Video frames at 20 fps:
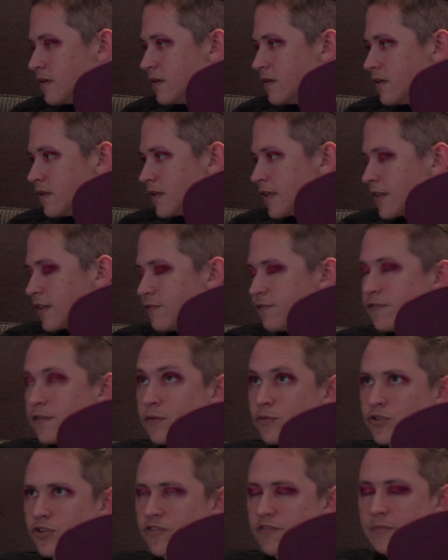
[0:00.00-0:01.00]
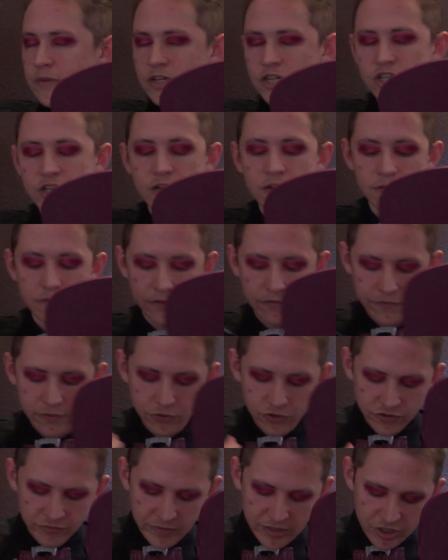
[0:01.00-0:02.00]
like the future of my channel. The
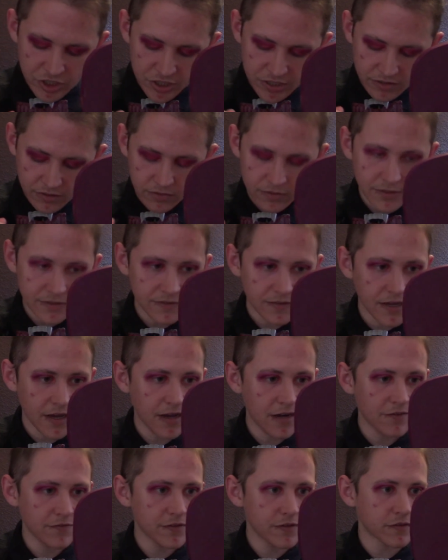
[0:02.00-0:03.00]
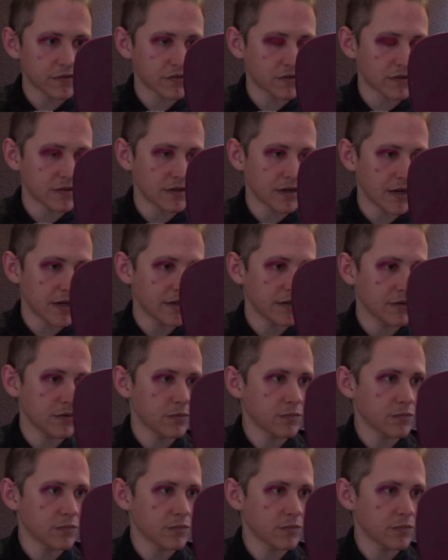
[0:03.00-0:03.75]
future of my channel is kind of uncertain. I don't